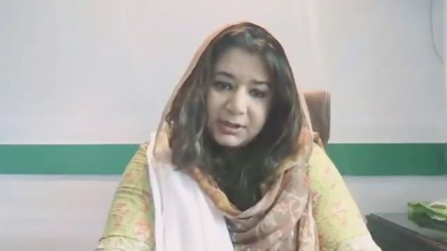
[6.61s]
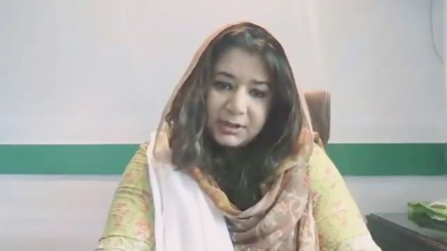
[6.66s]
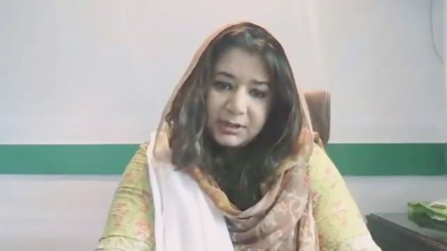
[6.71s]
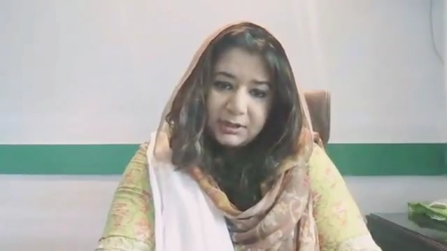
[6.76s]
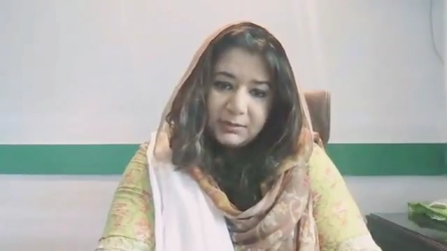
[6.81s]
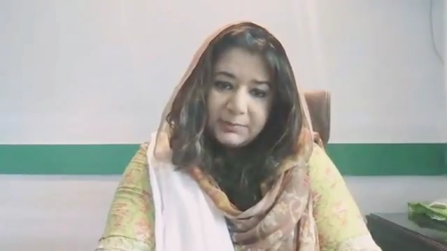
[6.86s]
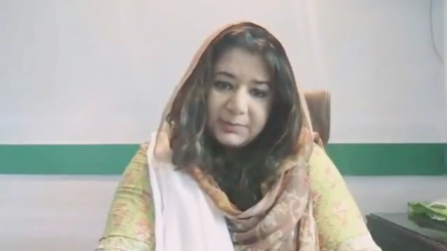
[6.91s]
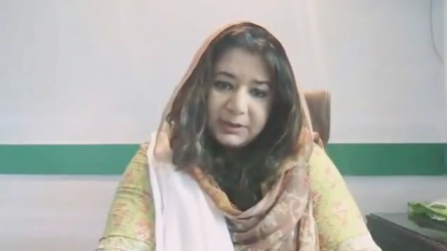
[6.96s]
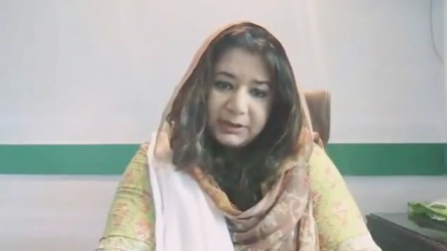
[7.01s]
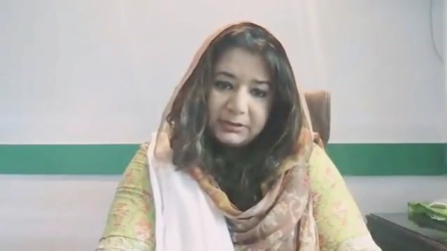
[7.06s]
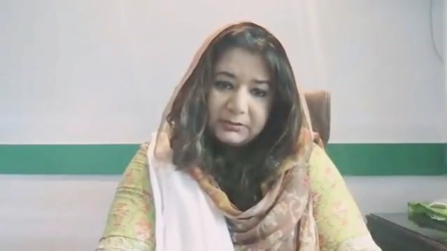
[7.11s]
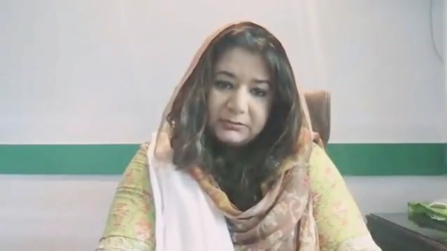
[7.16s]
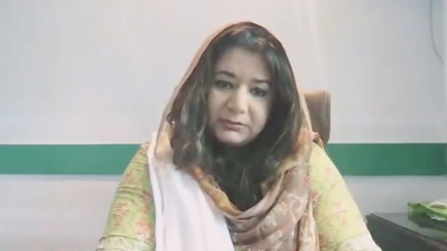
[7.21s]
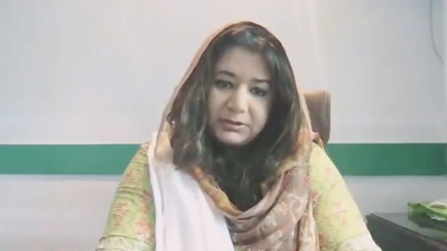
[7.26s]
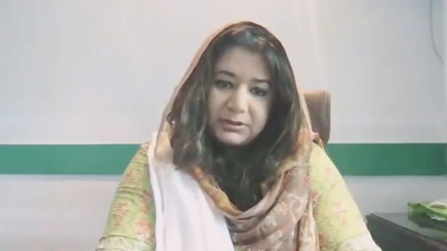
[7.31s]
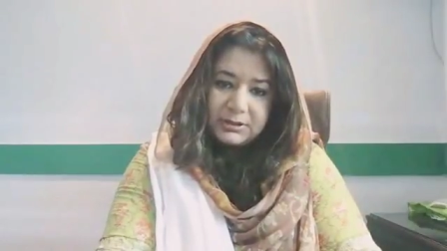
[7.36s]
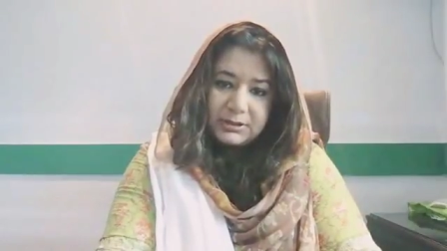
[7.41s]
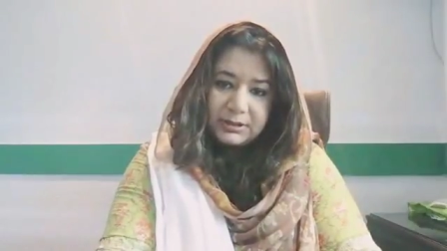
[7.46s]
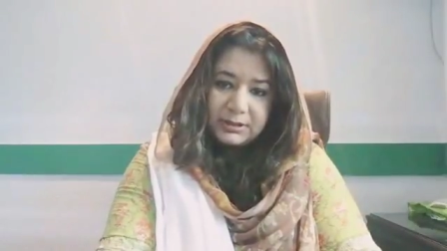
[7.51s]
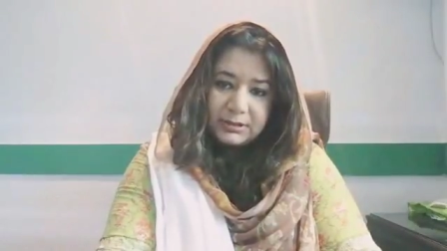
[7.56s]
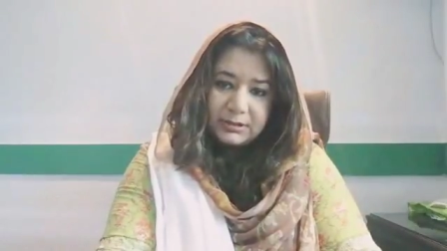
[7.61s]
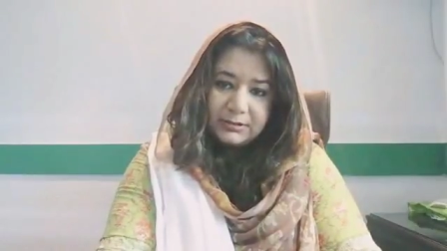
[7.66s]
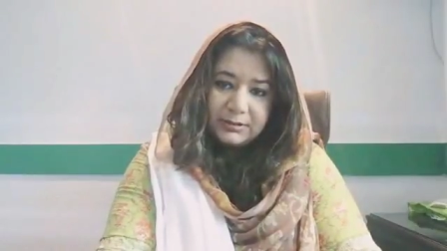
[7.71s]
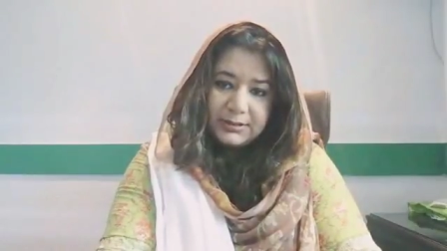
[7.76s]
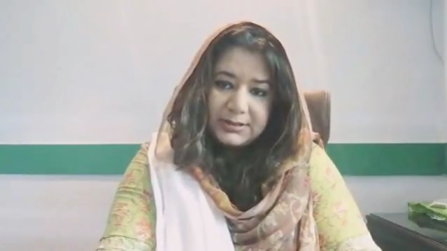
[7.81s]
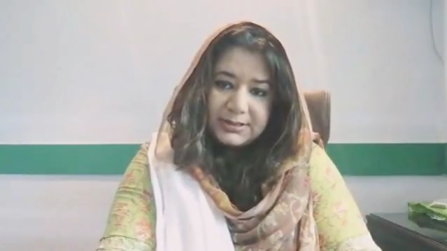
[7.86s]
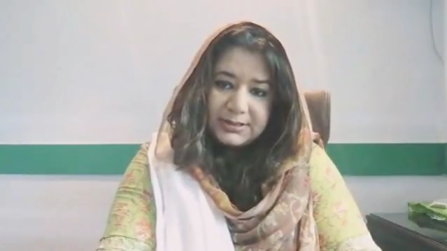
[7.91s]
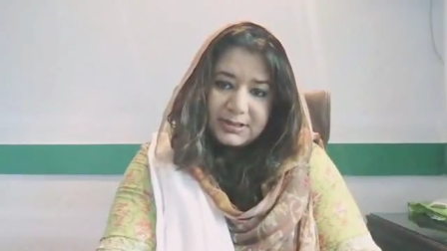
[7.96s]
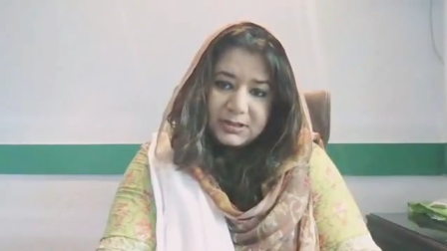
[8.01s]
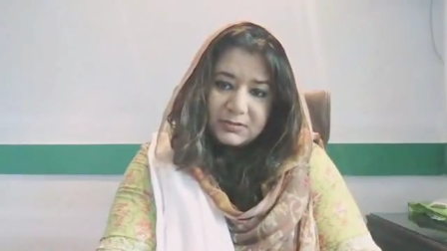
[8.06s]
about the
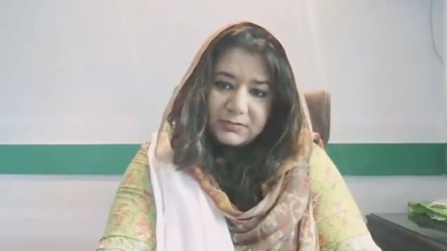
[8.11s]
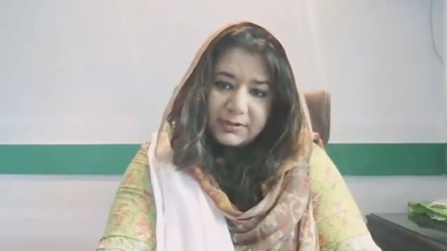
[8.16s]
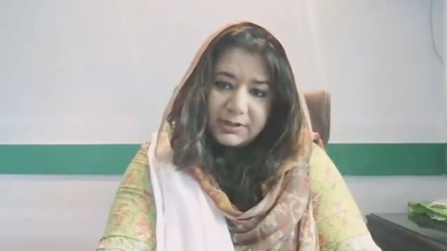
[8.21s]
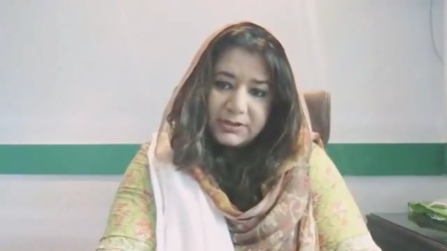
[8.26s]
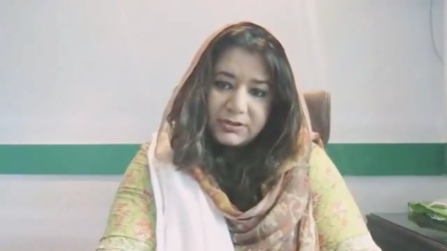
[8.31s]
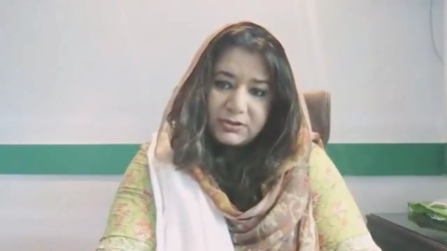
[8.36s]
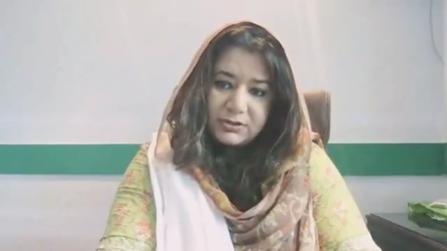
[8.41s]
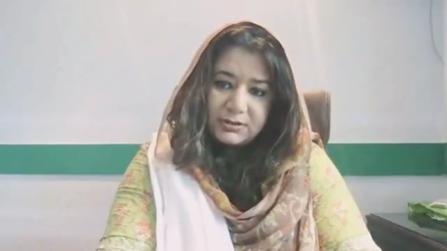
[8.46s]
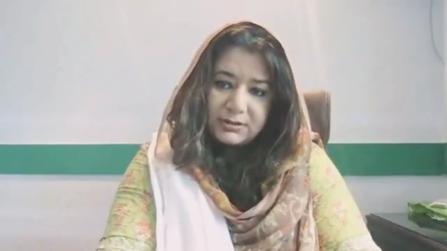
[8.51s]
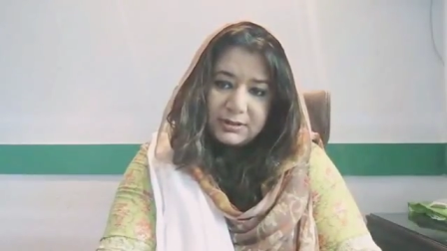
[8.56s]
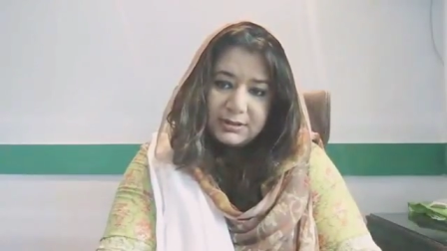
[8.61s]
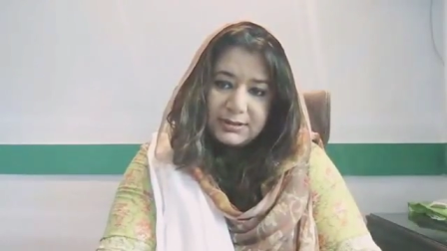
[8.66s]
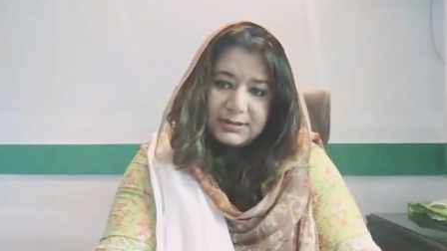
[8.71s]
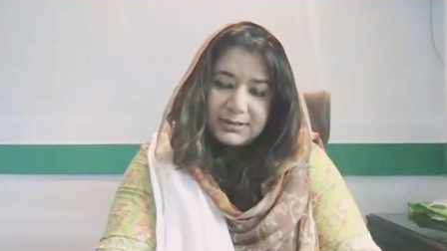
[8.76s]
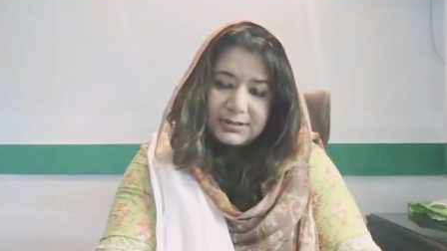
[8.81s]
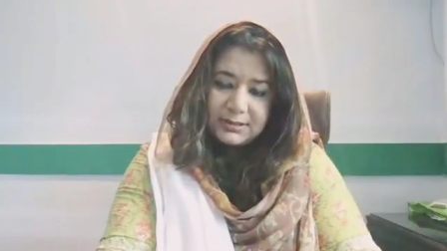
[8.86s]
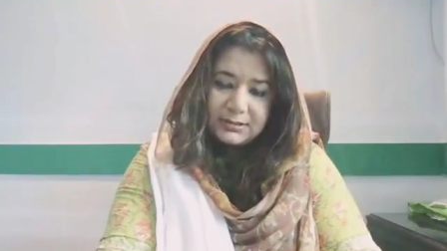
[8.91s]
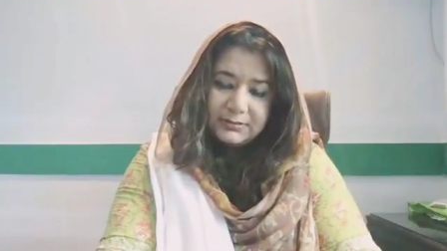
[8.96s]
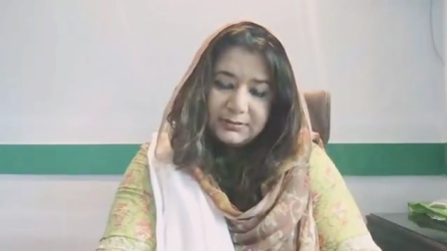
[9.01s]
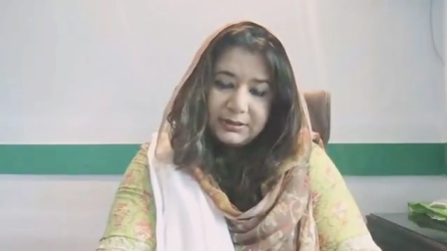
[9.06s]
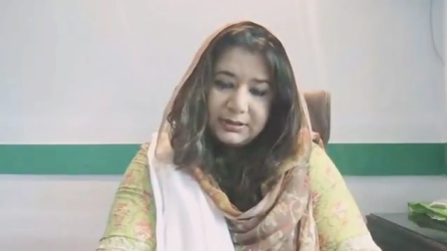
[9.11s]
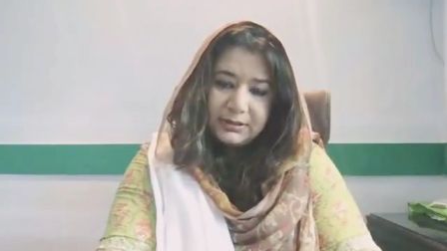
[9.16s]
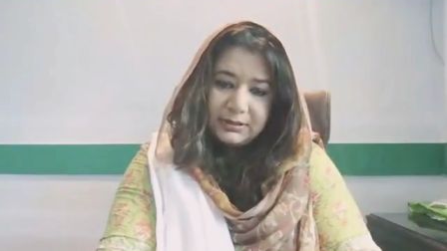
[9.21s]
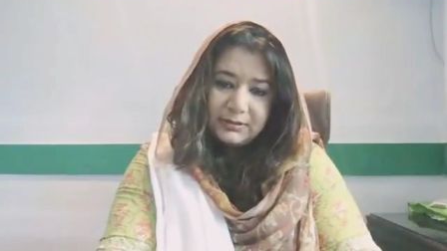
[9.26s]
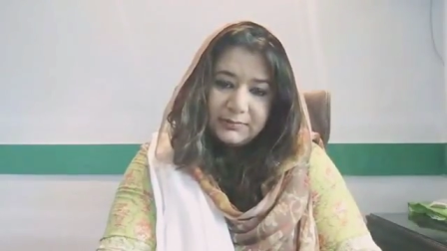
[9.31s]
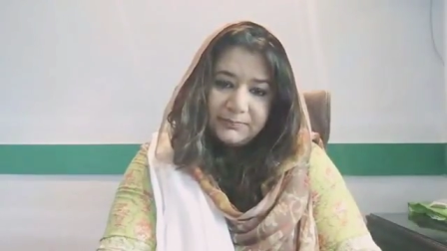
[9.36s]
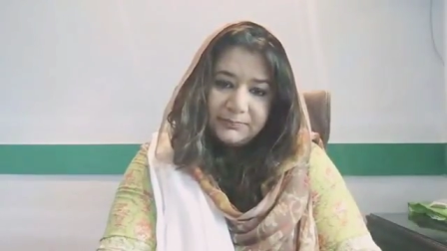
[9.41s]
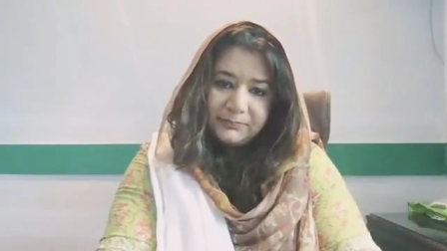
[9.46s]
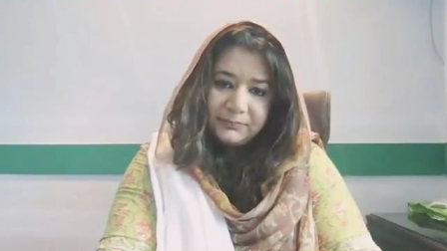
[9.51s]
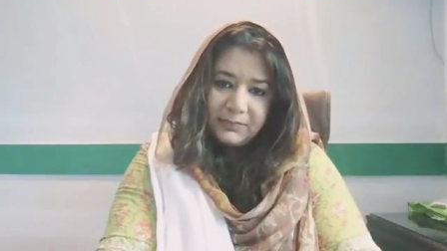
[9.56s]
current situation in
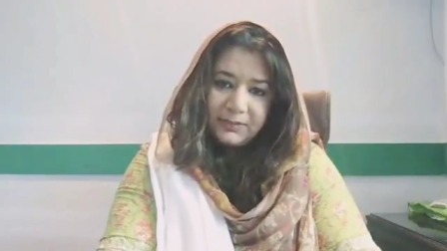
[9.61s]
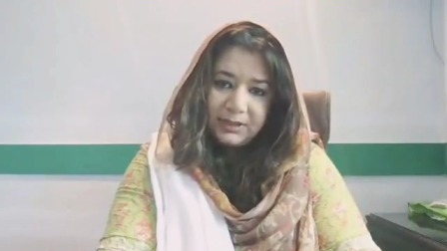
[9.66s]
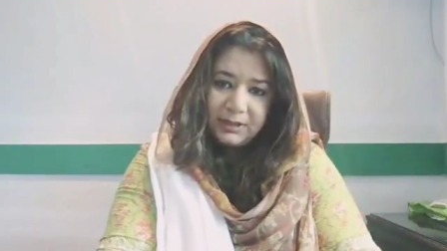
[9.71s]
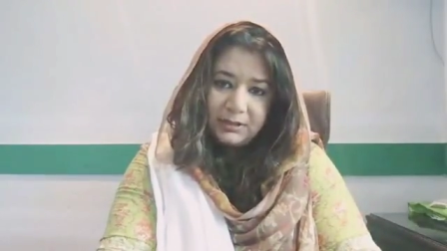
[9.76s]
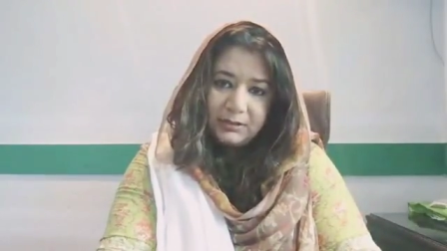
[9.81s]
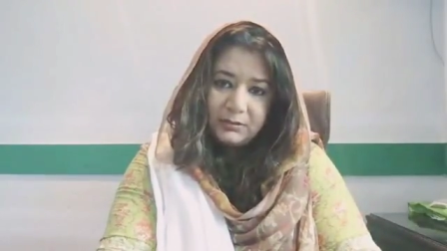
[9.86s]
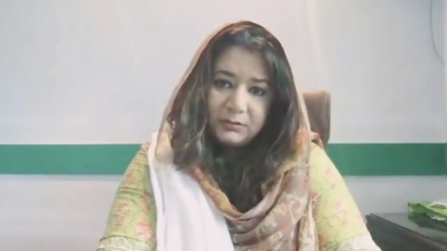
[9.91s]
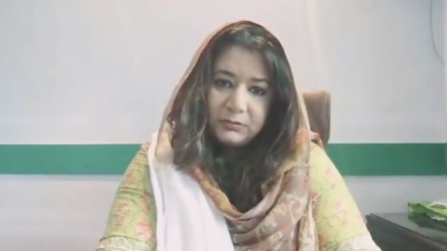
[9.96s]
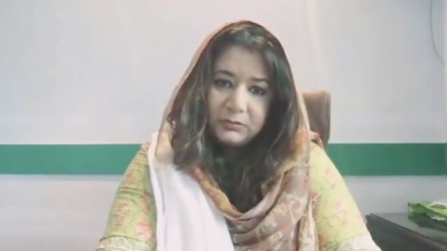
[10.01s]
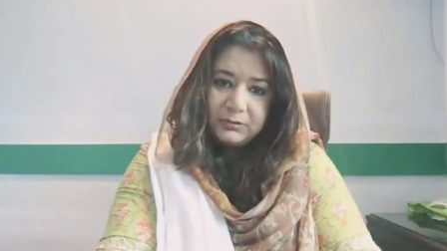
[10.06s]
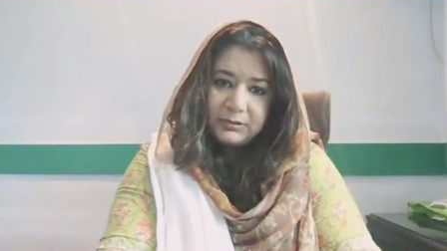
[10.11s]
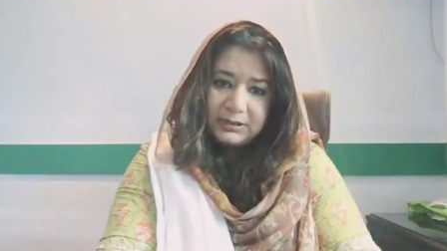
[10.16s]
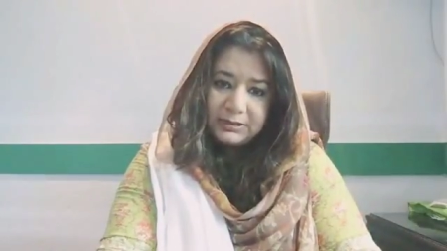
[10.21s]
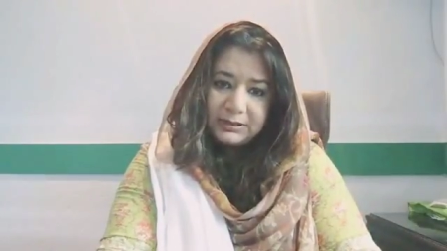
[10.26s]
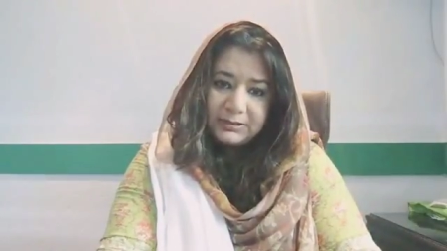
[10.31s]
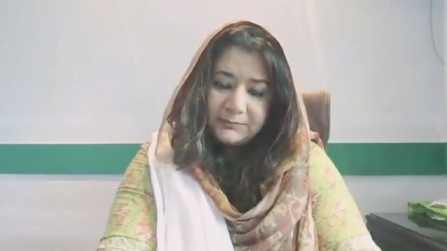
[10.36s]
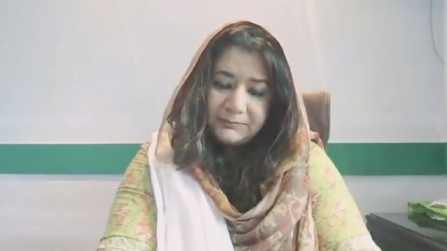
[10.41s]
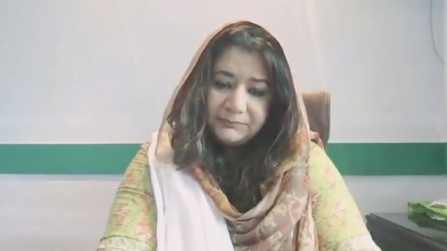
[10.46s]
Syria and Ghouta.